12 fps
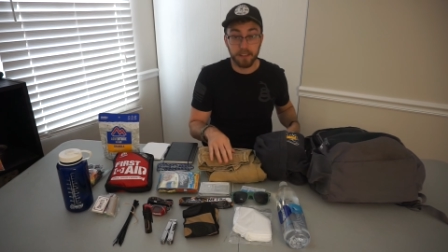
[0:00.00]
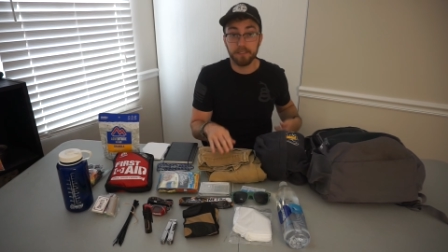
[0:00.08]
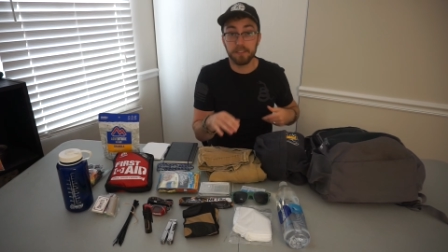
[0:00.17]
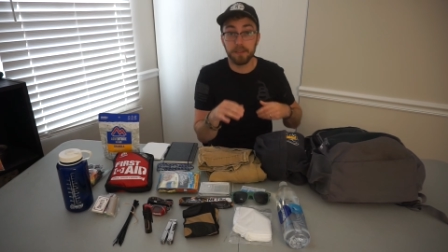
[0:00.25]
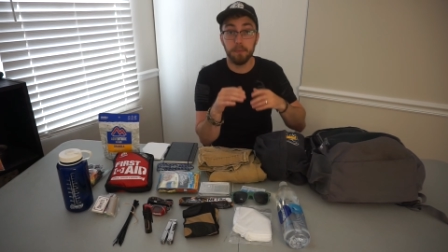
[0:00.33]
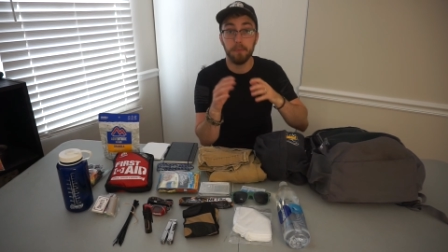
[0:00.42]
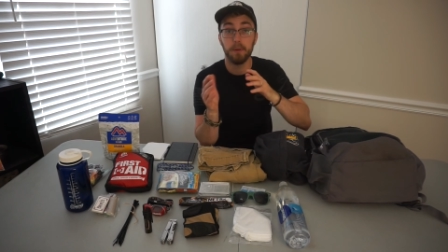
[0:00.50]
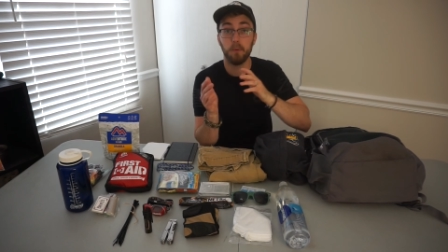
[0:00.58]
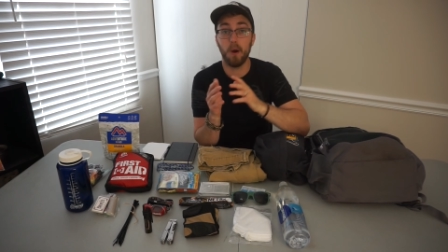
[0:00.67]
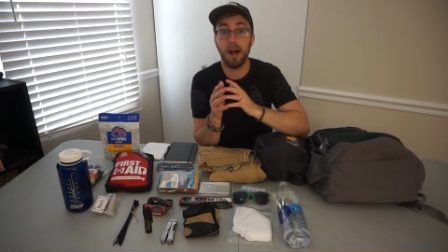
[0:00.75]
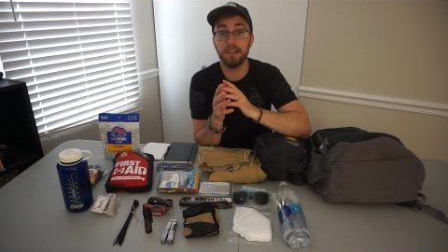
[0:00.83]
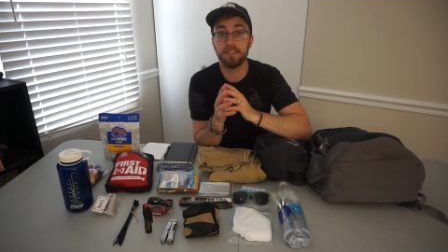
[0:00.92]
live in the
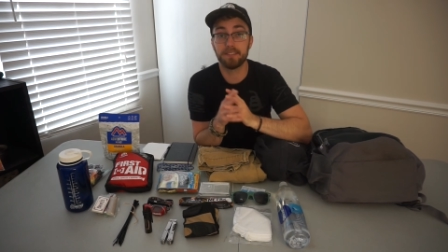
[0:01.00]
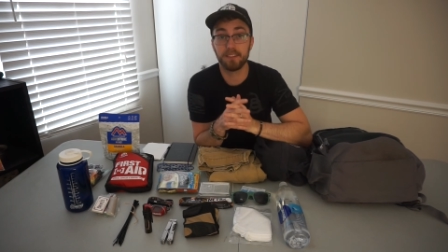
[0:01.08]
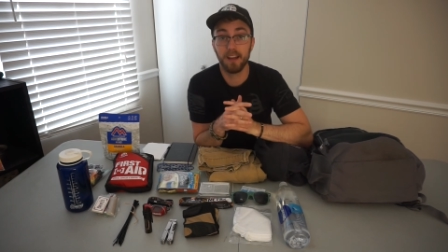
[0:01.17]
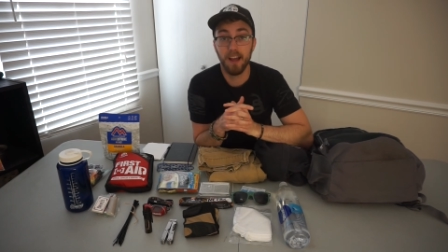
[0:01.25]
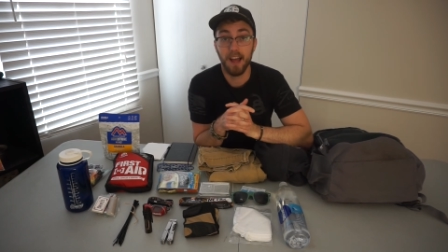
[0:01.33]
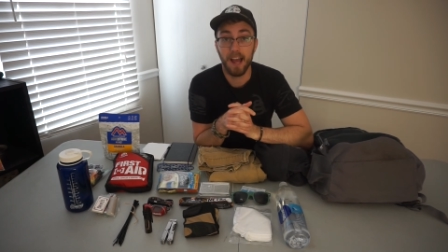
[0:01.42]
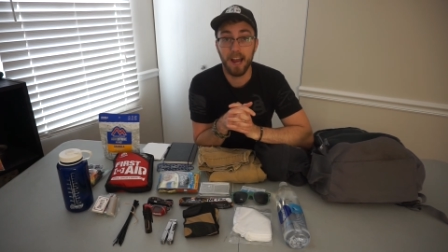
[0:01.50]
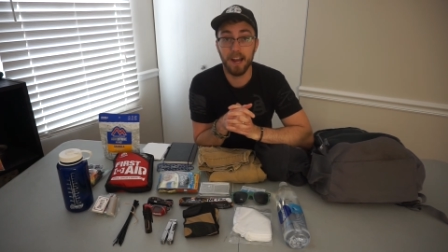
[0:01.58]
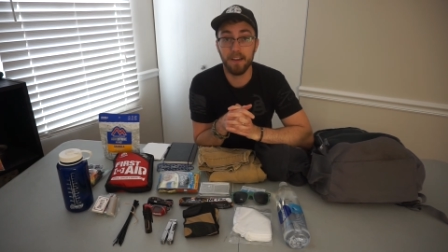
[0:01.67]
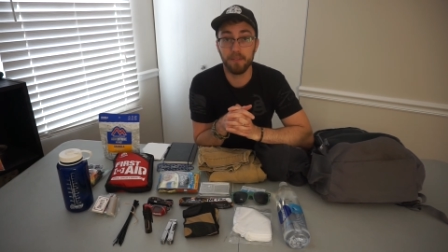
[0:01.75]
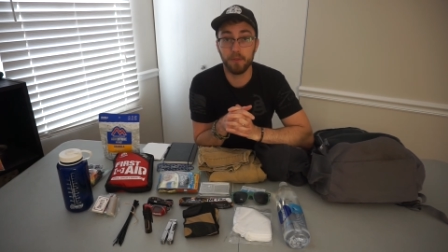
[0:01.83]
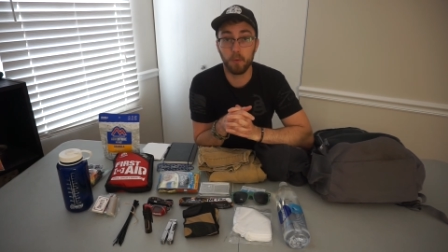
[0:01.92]
Midwest
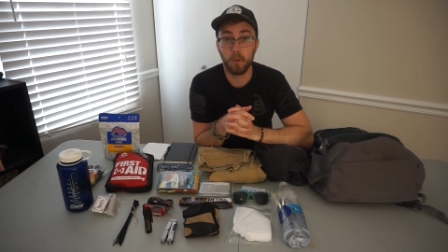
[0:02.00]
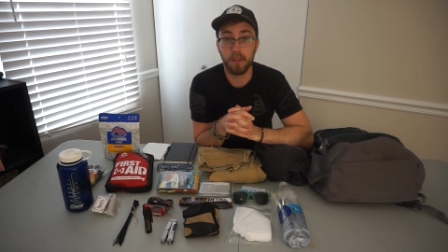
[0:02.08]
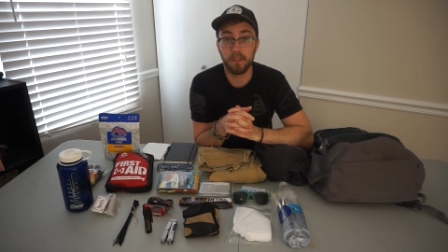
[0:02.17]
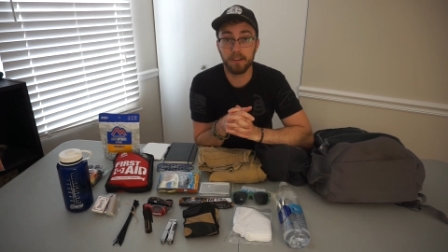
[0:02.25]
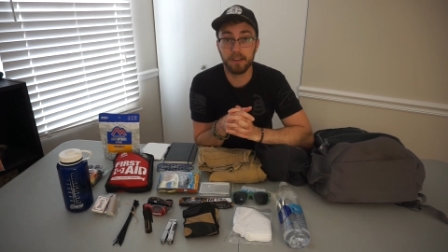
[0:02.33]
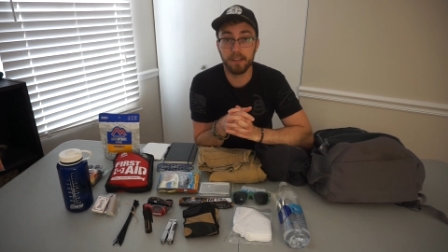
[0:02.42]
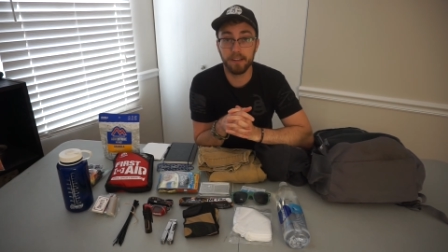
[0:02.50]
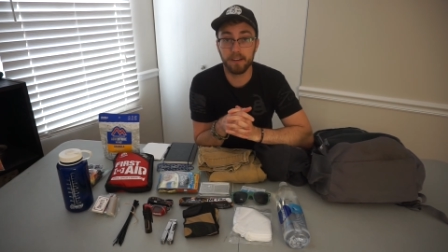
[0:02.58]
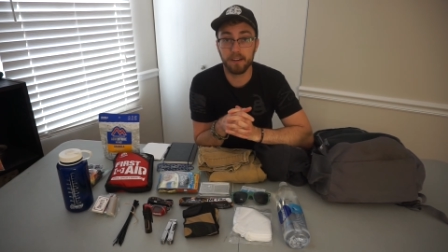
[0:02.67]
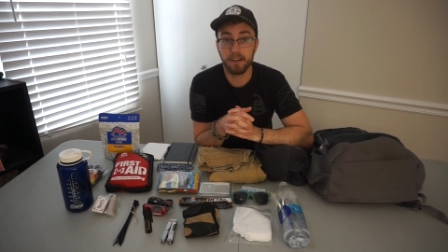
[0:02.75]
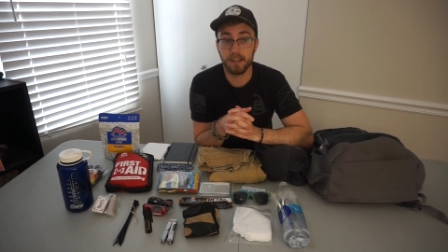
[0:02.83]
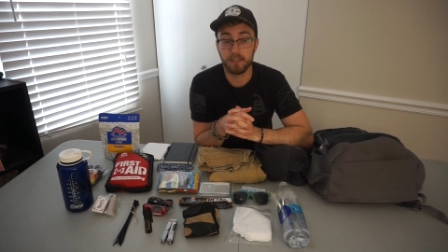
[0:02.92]
and the weather
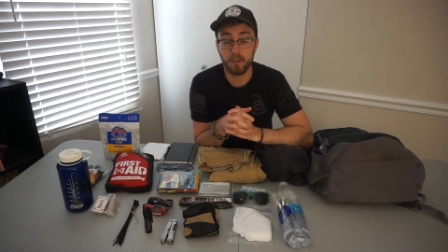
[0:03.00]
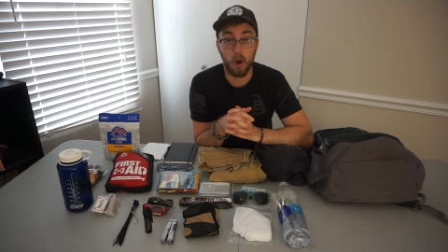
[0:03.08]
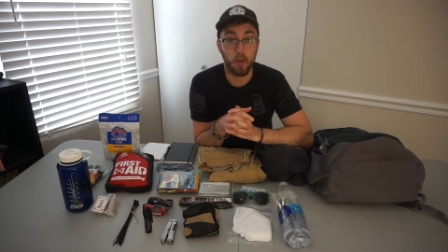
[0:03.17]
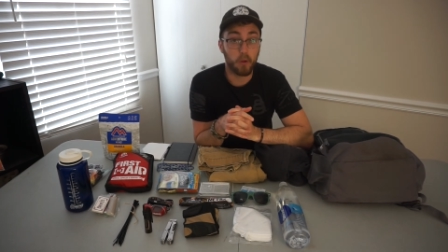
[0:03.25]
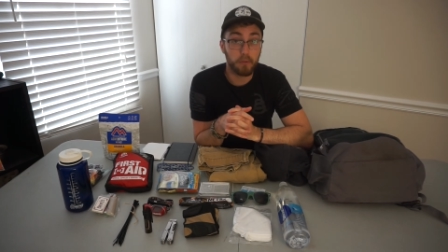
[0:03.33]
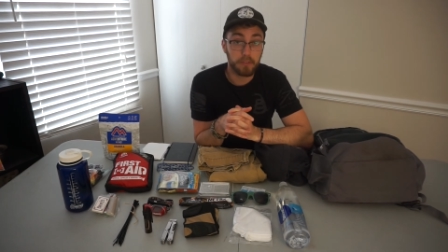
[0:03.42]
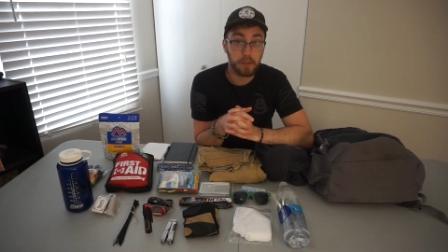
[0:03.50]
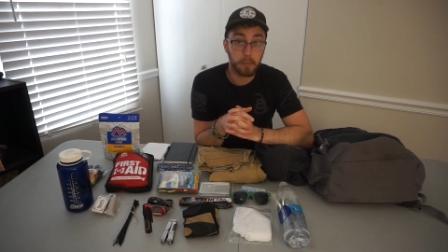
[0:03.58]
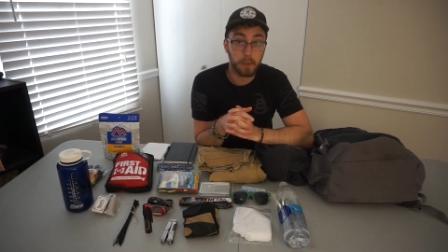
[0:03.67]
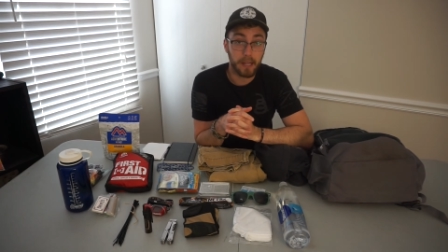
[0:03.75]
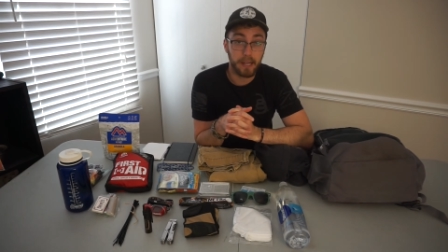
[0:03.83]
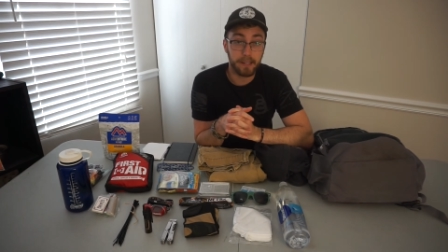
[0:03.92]
here is all over the
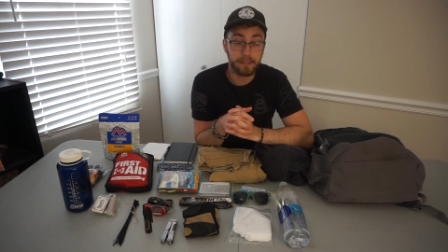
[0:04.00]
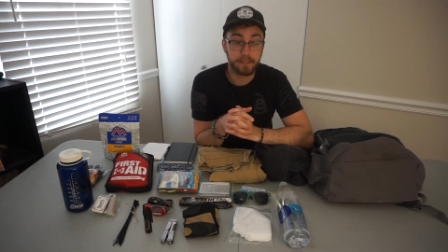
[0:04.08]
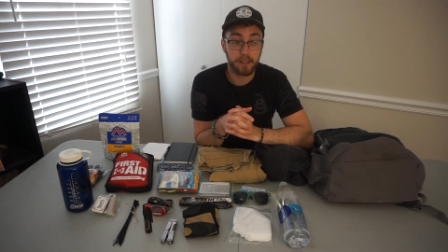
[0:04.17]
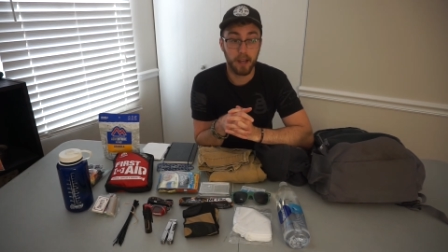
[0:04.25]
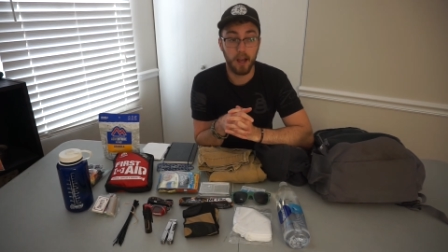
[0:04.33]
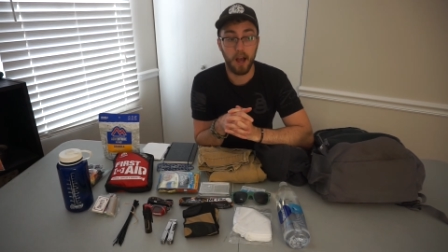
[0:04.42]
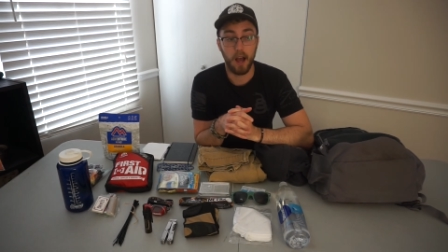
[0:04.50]
place.